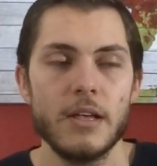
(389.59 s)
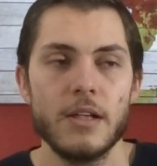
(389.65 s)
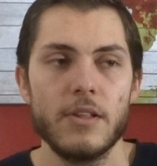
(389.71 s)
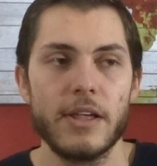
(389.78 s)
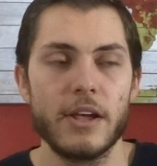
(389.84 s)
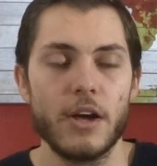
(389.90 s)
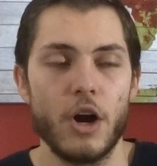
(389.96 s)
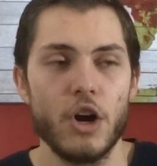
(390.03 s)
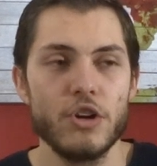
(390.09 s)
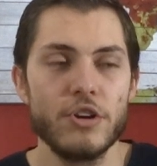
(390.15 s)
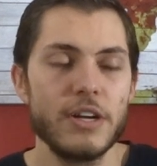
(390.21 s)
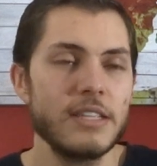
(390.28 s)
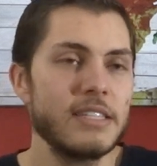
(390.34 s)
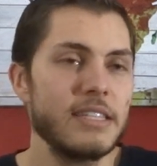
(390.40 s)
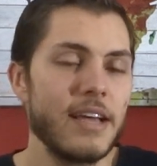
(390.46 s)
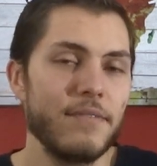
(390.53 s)
like
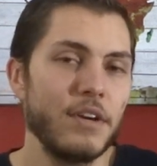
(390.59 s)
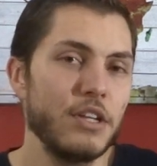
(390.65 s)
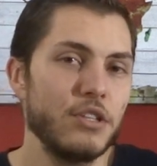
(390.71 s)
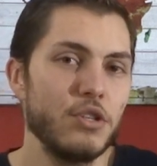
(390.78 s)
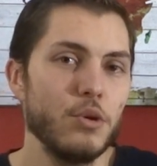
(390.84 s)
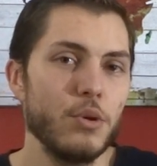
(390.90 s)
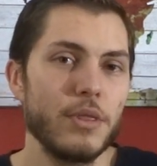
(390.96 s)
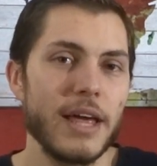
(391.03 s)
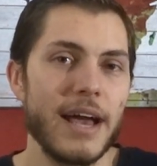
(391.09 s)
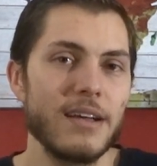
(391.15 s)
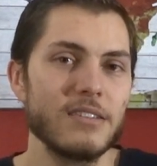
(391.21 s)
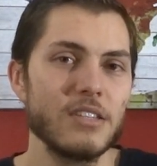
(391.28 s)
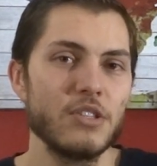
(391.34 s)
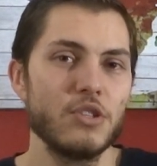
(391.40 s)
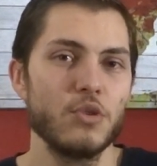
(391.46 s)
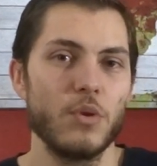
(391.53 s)

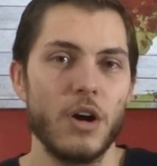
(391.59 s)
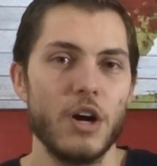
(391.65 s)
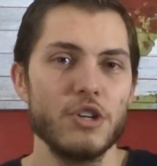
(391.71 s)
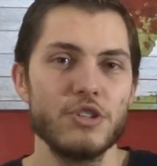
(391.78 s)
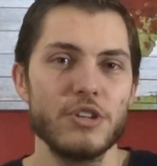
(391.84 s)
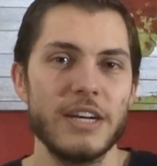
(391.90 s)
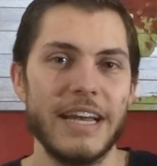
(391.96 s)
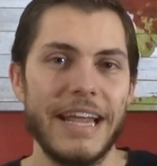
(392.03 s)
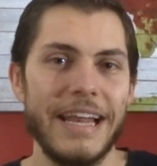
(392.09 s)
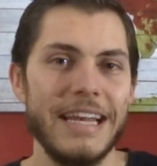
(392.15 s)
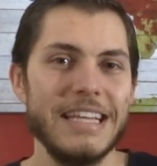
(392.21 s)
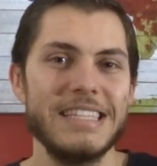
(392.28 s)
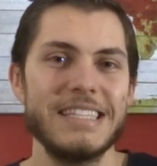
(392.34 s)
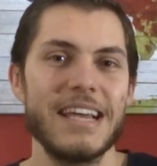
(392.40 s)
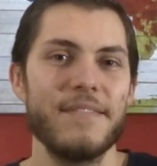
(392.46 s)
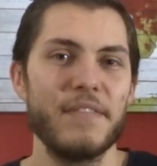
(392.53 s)
$172,000 to
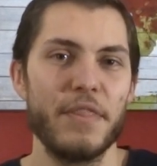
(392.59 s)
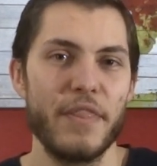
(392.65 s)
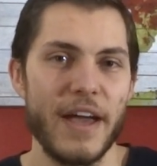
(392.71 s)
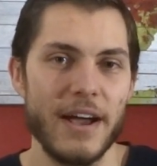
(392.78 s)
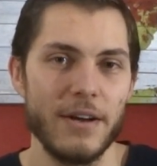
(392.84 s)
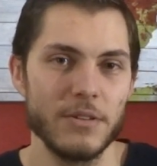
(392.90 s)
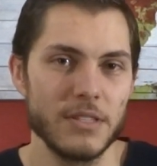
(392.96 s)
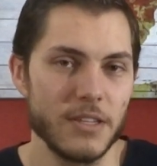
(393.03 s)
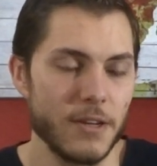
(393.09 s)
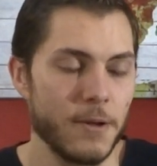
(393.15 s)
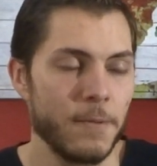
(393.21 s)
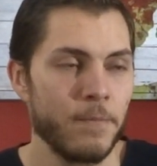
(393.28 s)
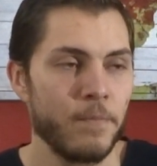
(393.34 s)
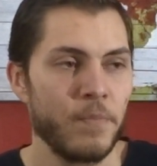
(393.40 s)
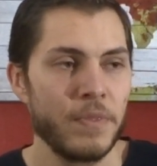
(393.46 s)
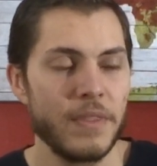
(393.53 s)
$187,000.
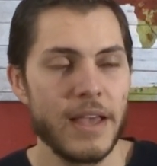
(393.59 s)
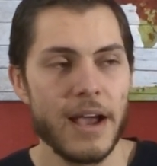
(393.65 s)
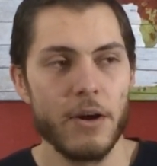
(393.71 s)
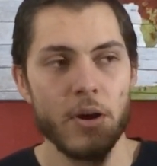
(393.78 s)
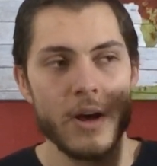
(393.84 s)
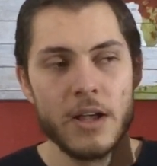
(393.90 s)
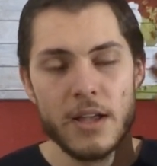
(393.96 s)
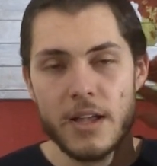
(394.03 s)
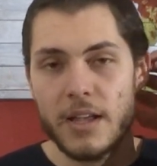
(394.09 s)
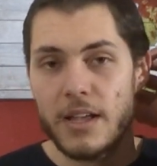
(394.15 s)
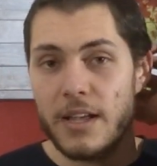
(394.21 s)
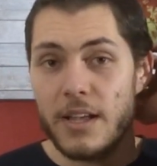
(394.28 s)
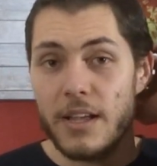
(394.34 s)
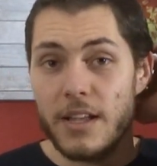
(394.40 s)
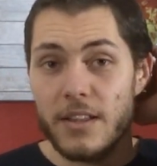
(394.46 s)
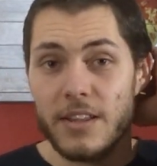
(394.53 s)
Now,
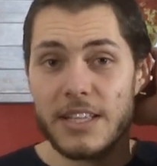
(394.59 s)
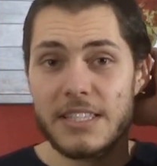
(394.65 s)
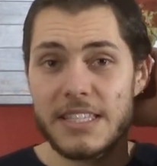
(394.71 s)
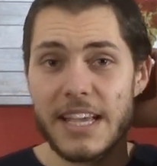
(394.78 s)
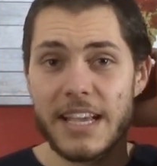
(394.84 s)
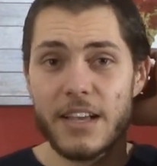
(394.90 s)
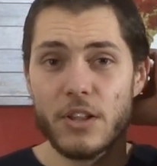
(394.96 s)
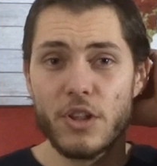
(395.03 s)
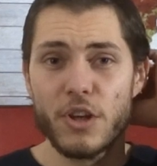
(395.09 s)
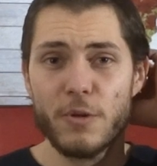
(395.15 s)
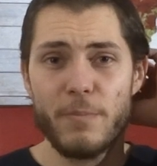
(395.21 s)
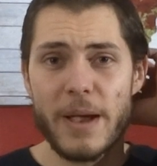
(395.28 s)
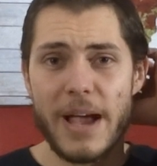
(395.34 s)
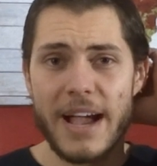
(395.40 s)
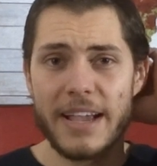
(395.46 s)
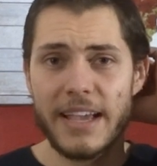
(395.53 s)
let's take a look
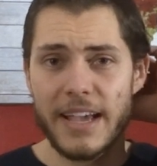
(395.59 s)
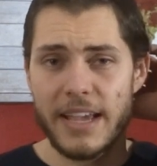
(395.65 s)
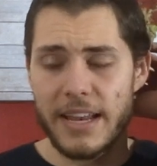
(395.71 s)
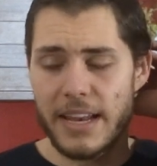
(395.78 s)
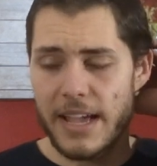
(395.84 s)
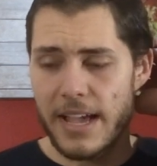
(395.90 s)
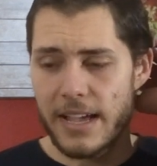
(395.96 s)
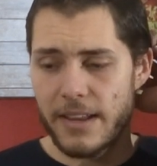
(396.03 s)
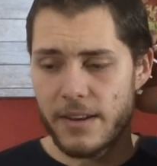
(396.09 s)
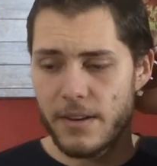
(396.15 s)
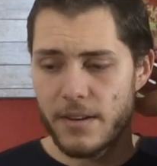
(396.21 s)
back at